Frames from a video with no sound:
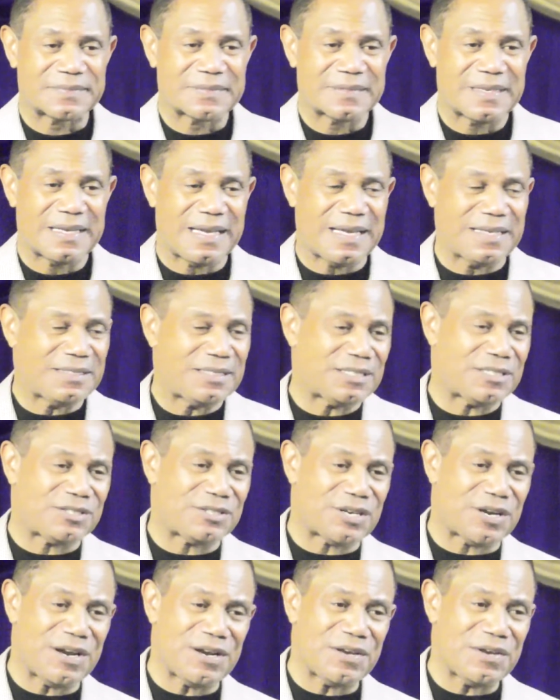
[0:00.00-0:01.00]
I just
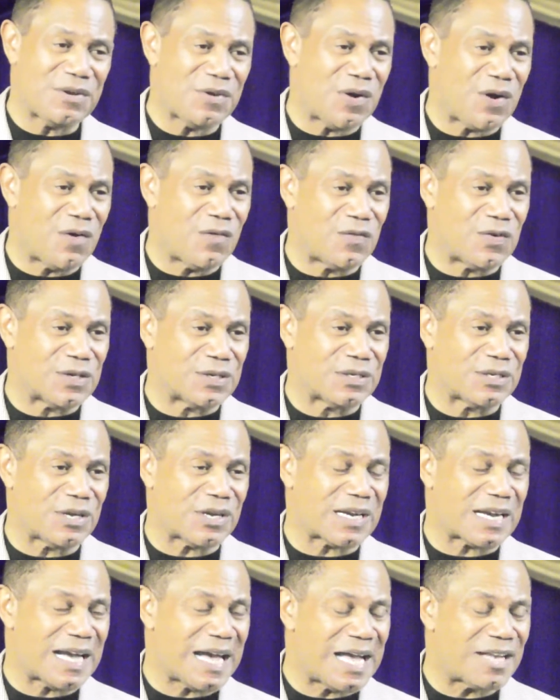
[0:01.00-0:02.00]
turn you over. Your
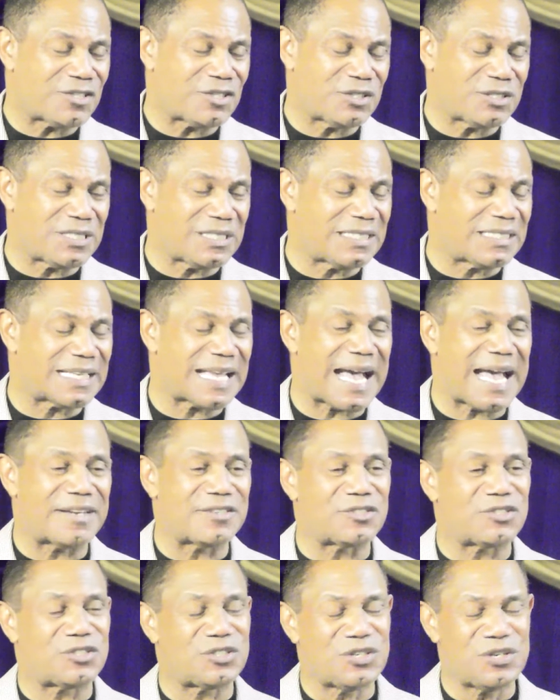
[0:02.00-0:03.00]
conscience has
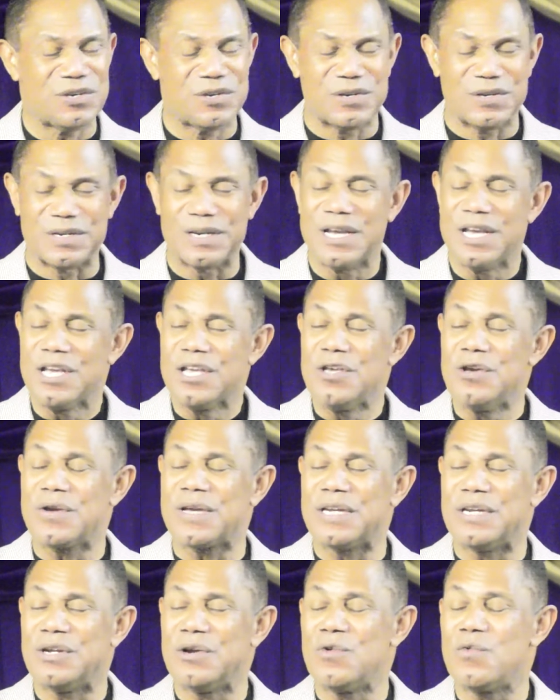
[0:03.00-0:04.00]
gotten seared. You
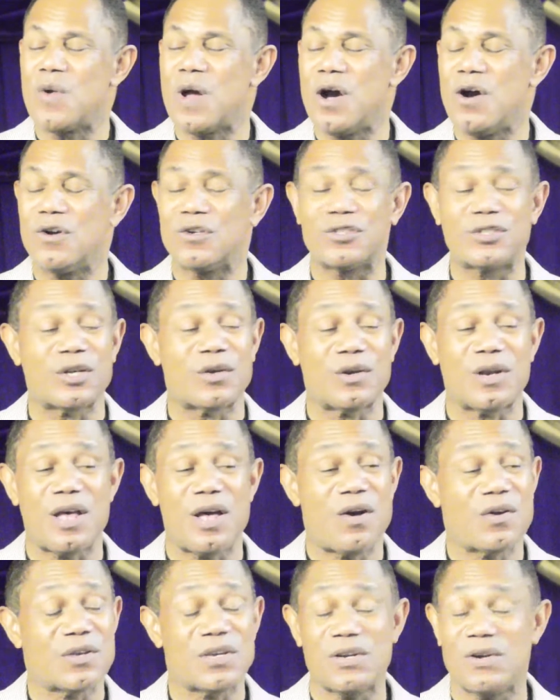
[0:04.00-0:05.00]
can do wrong so
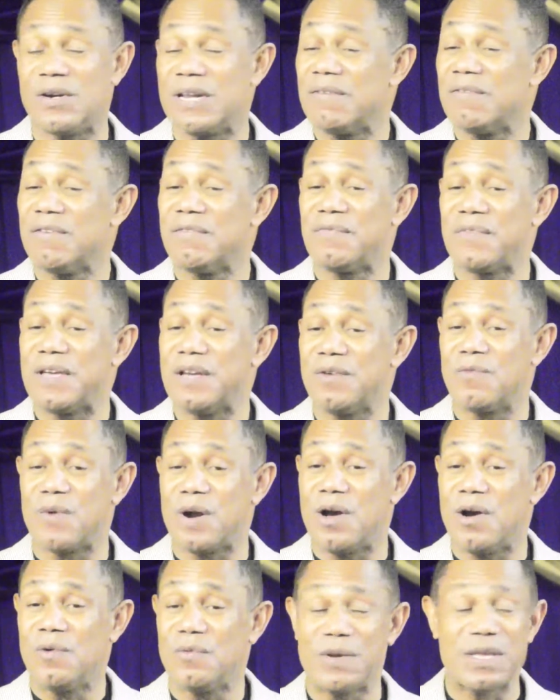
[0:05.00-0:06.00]
long, you don't even feel
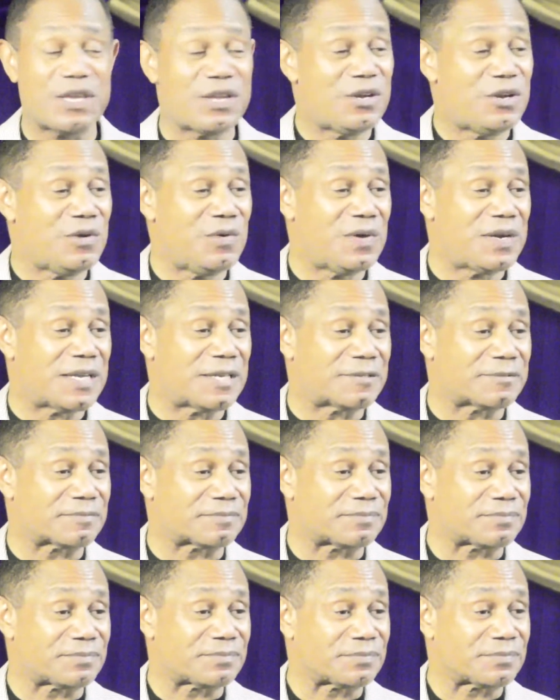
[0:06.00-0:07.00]
wrong when you're doing
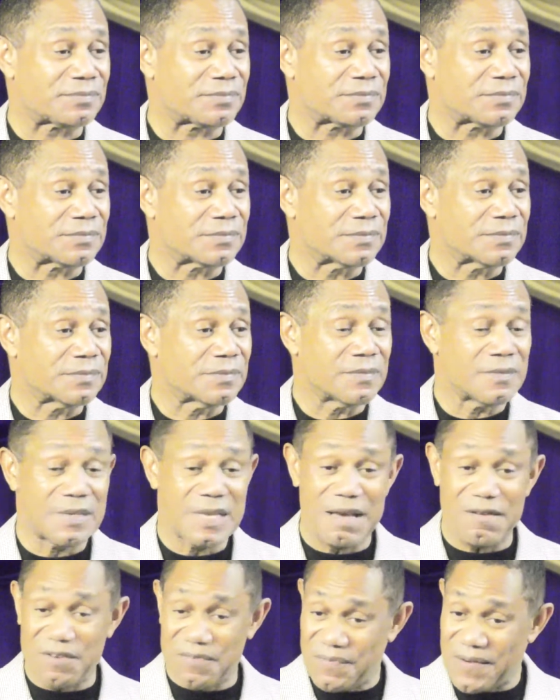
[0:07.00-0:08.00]
it.
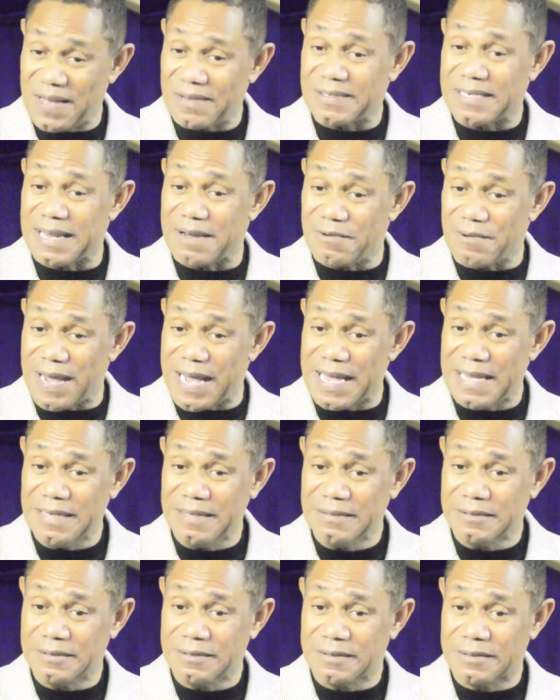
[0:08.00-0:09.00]
You ever felt that way?
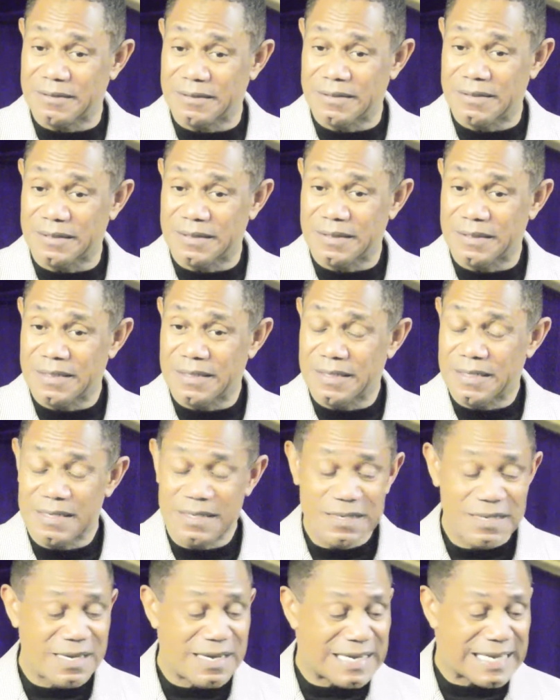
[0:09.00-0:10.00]

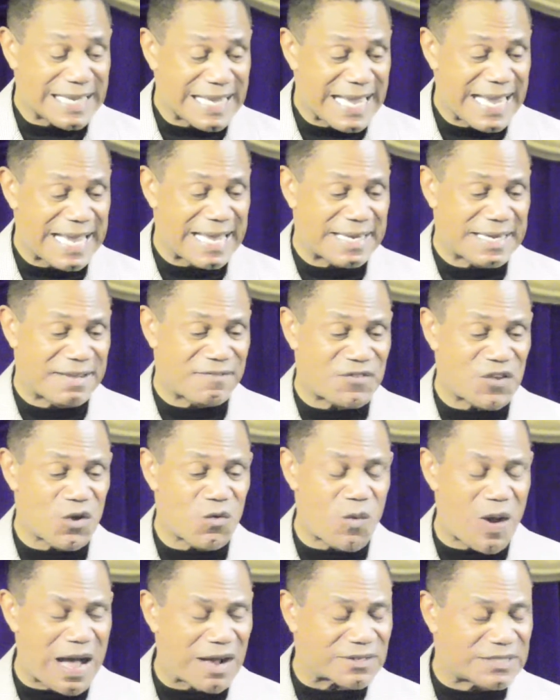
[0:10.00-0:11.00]
Now again, if you
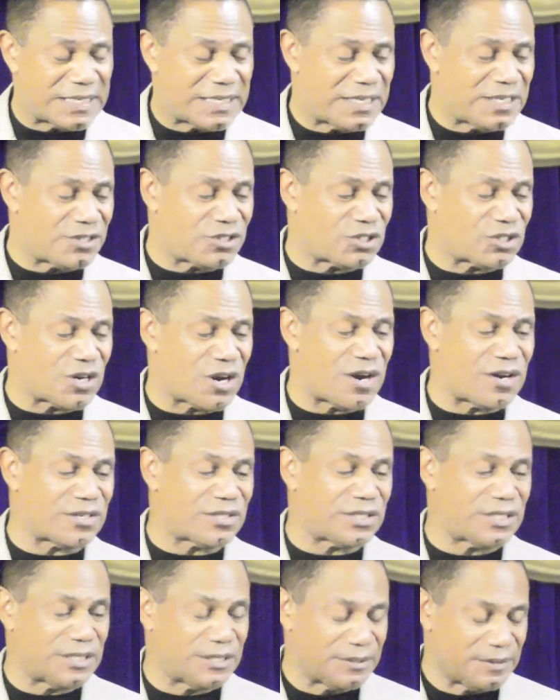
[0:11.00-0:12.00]
walked in this
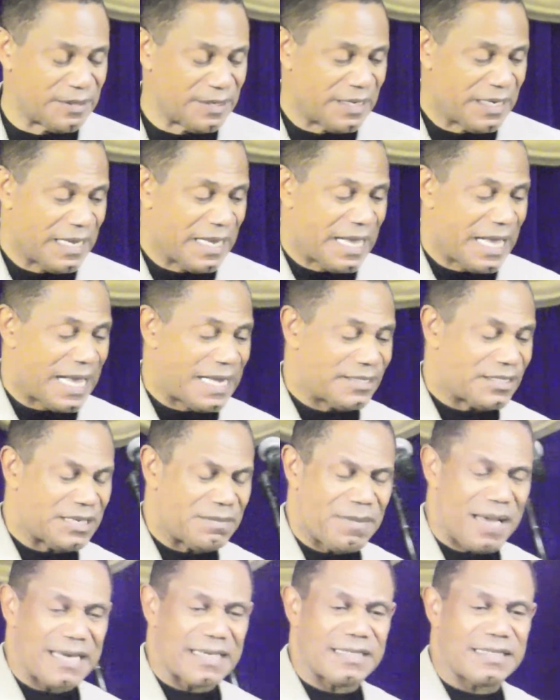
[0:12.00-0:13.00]
church and
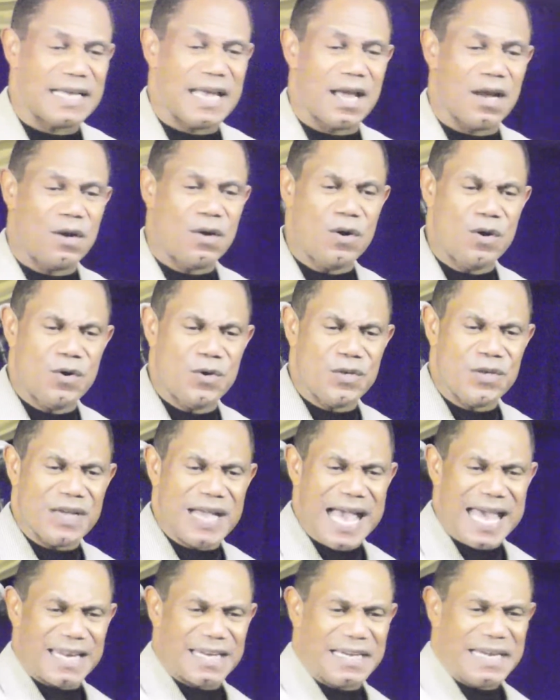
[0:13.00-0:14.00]
somebody said, "Ooh, you
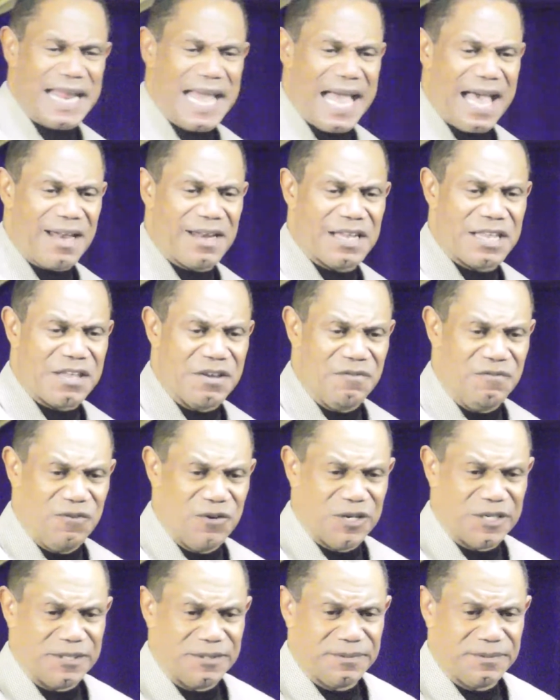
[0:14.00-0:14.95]
got a nail in your foot,"